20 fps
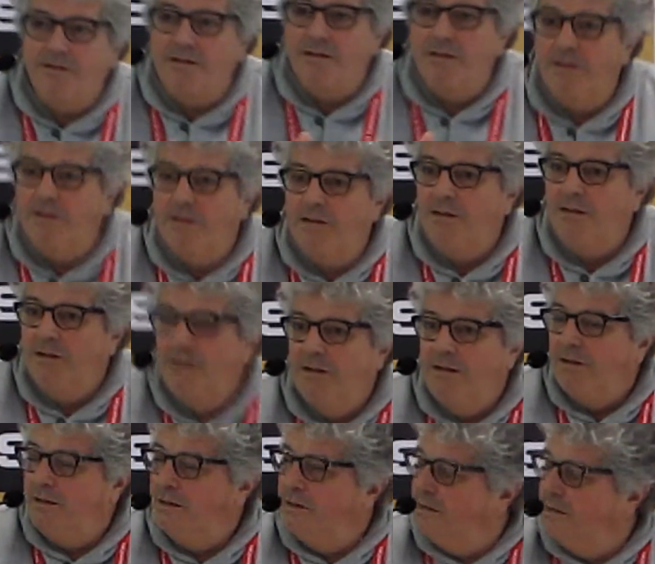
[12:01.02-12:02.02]

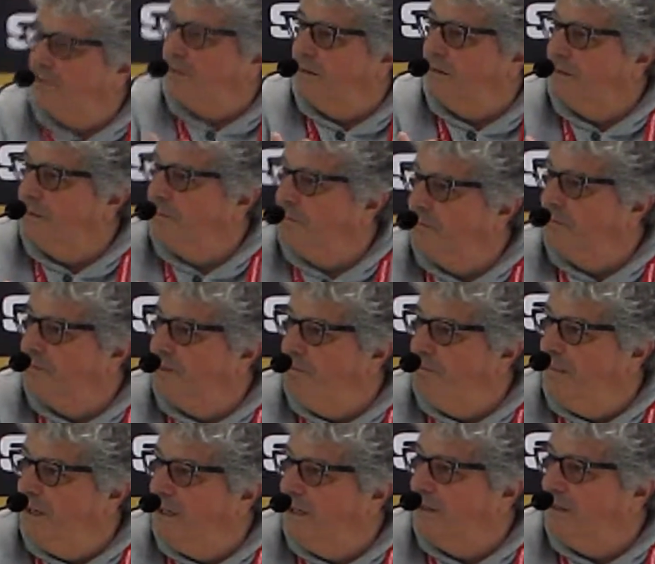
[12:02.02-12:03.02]
the
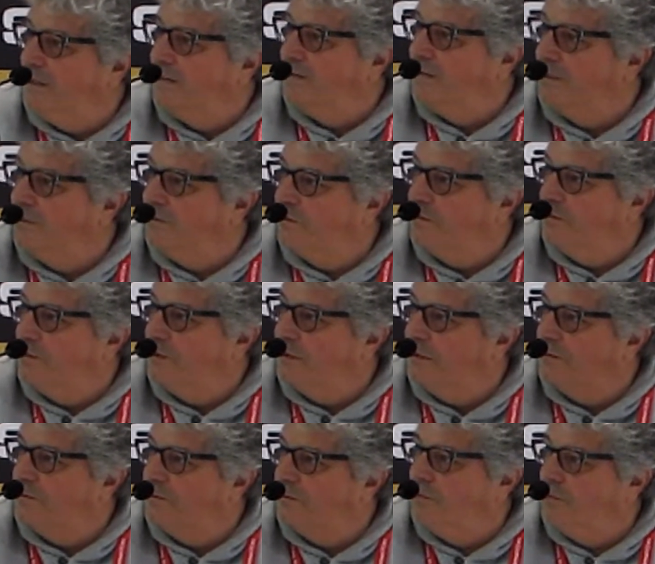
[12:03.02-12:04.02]
mean of
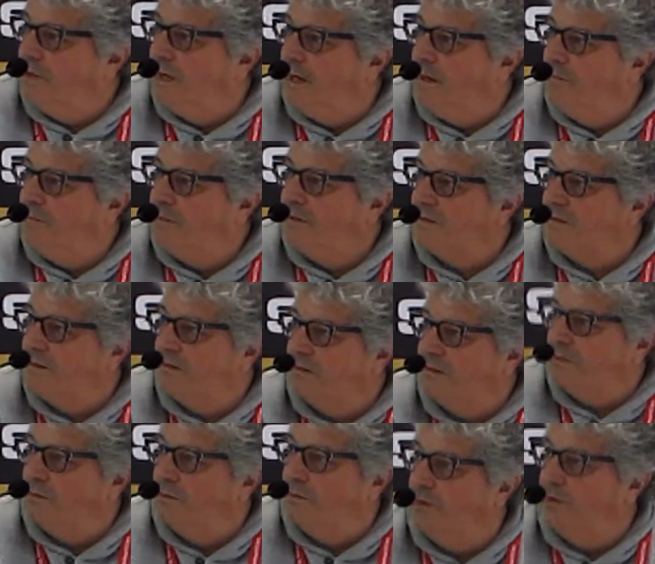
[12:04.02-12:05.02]
the two numbers.
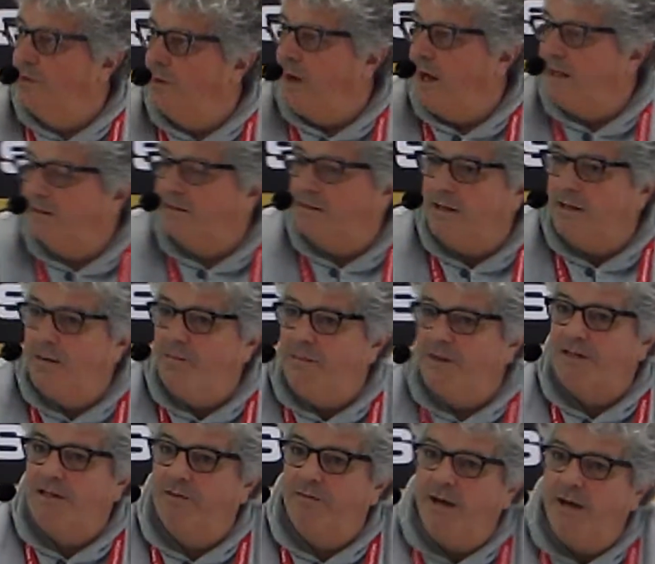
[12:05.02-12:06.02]
You add
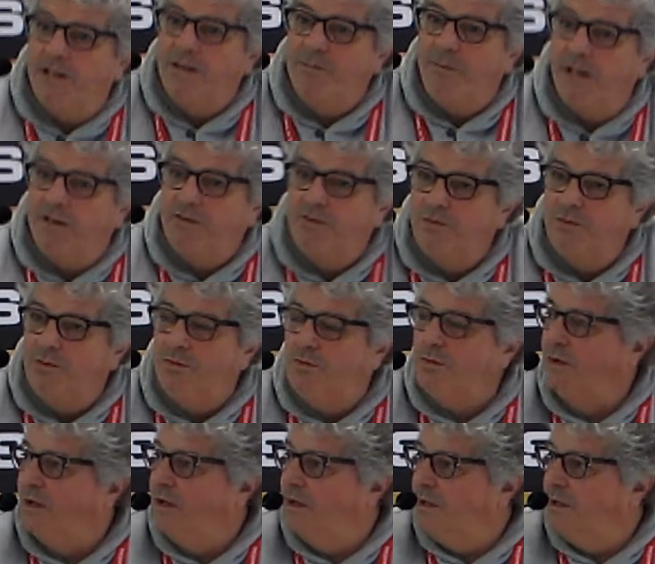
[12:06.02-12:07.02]
numbers, divide by
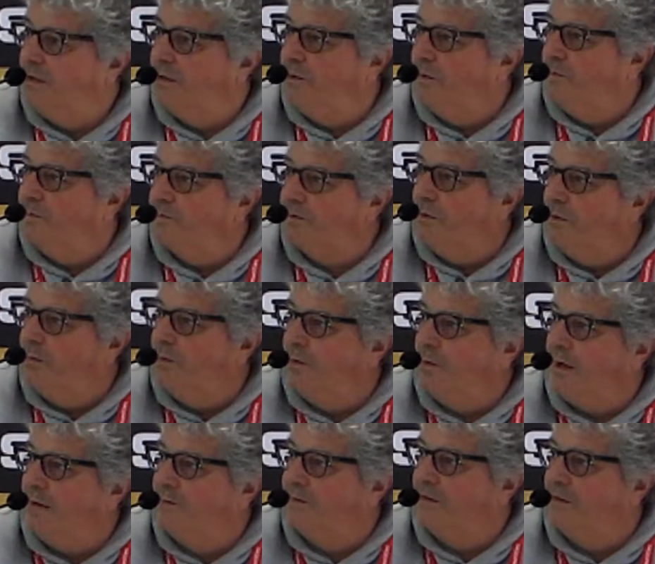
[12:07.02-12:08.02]
2. So you
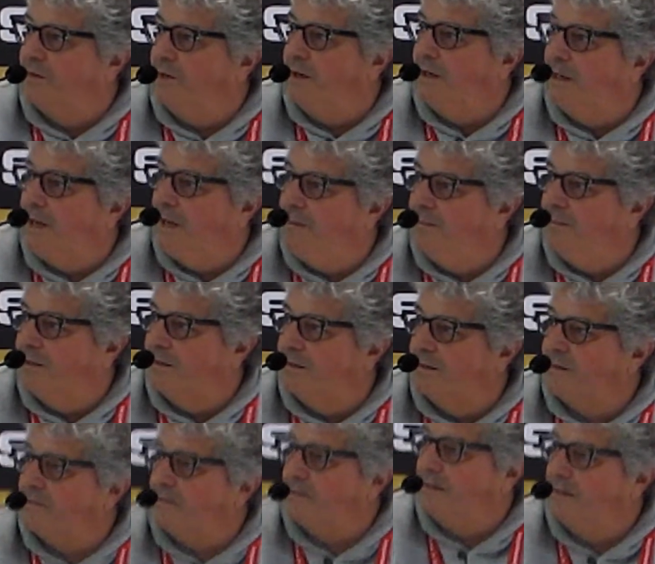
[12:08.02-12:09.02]
have 3
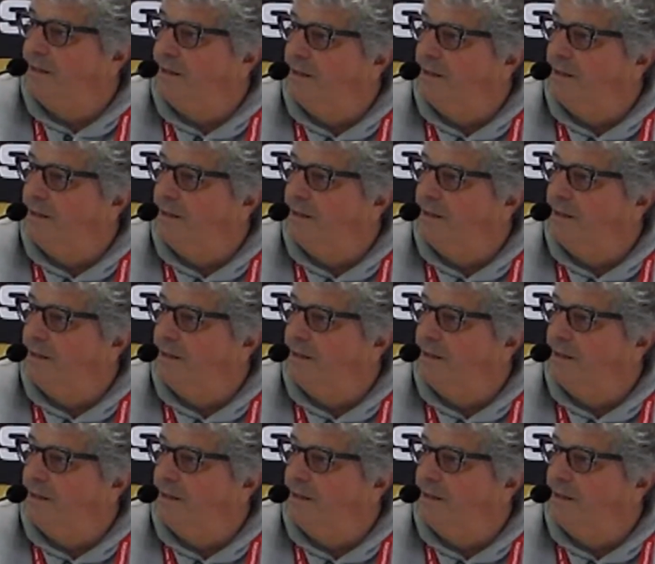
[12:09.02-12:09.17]
numbers